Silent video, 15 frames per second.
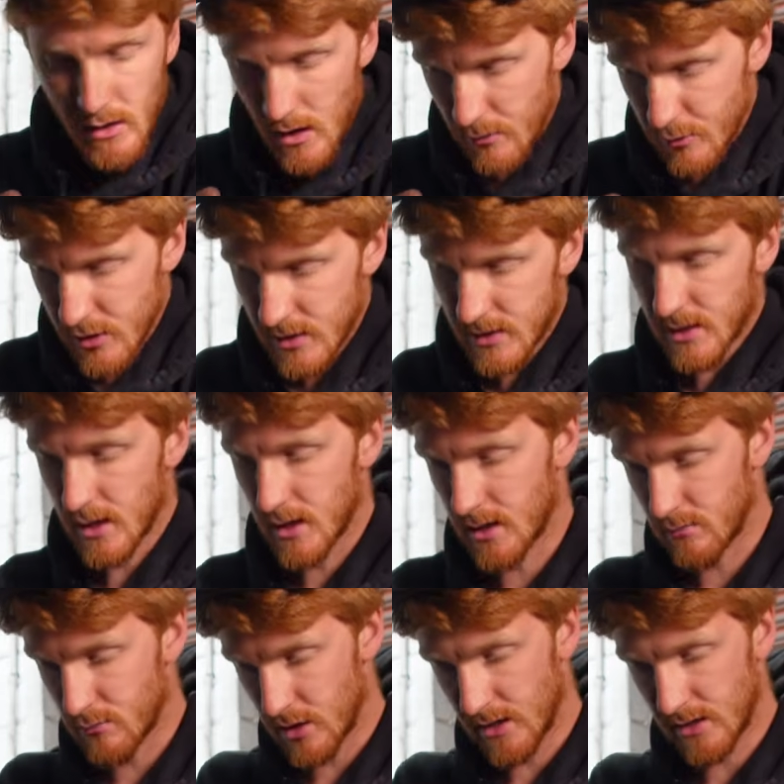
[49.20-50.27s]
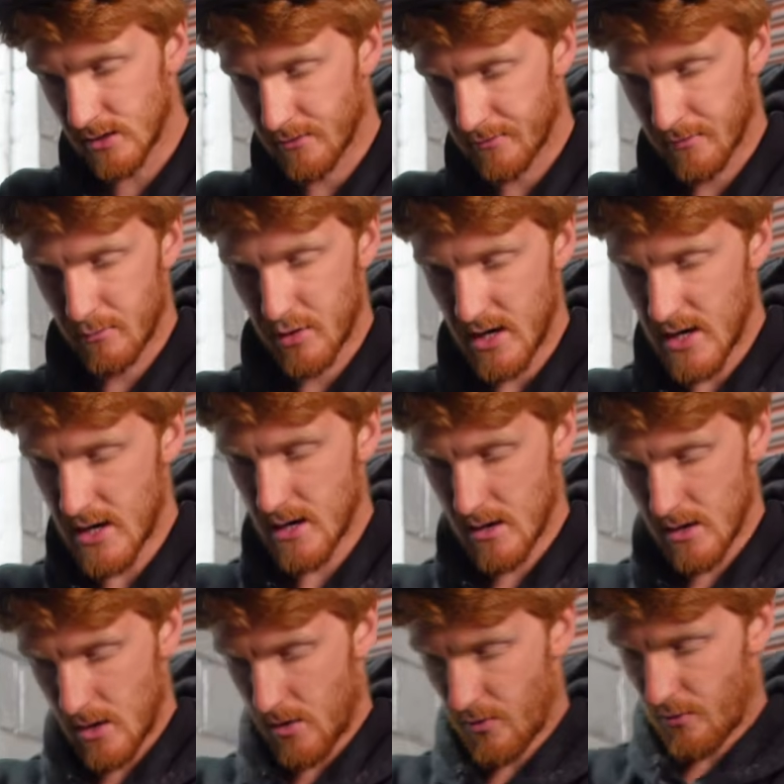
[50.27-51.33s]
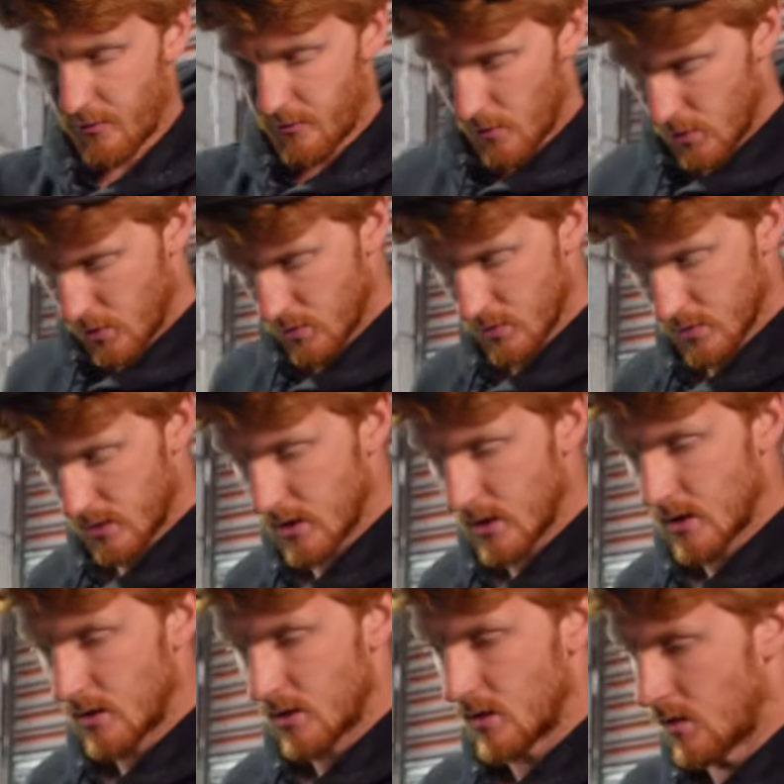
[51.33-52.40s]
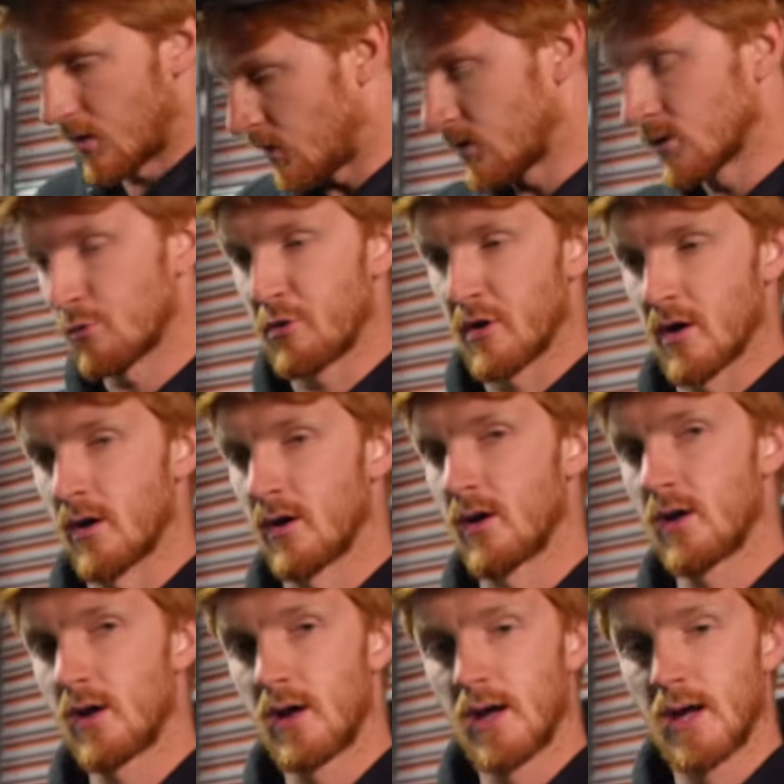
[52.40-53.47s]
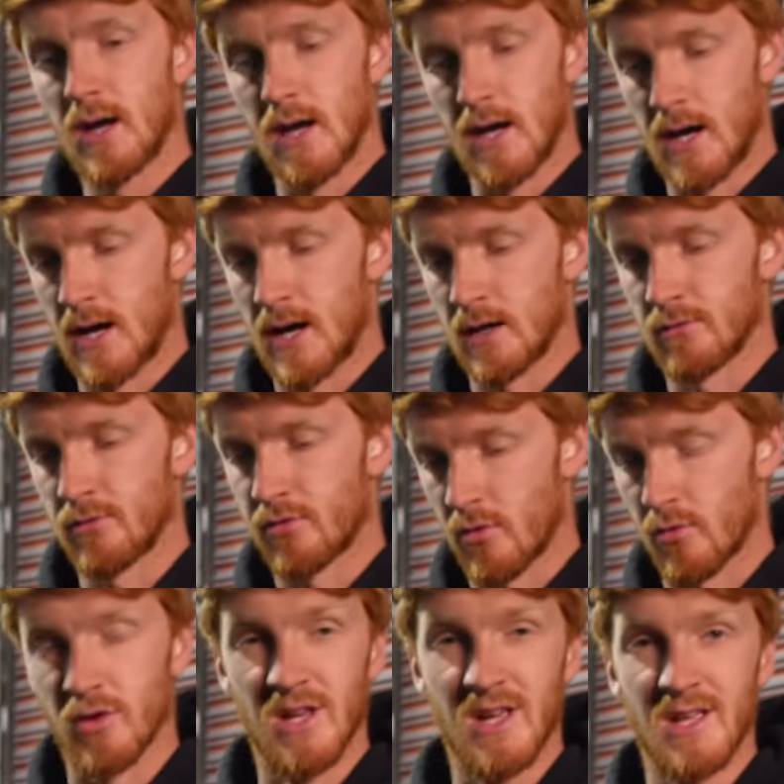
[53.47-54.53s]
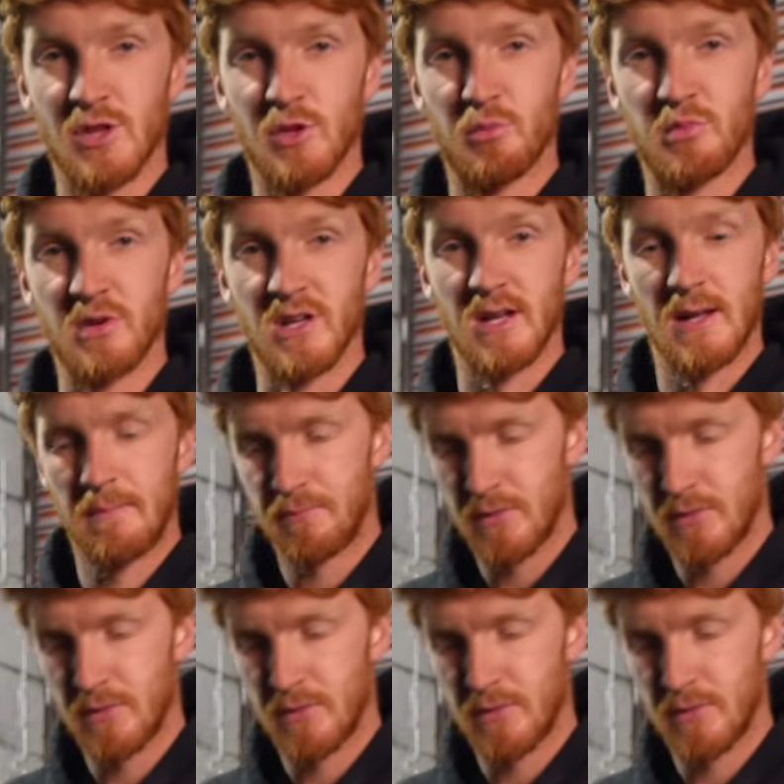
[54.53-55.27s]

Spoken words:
That means taking basically from here forward, all apart, and throwing it in the bin.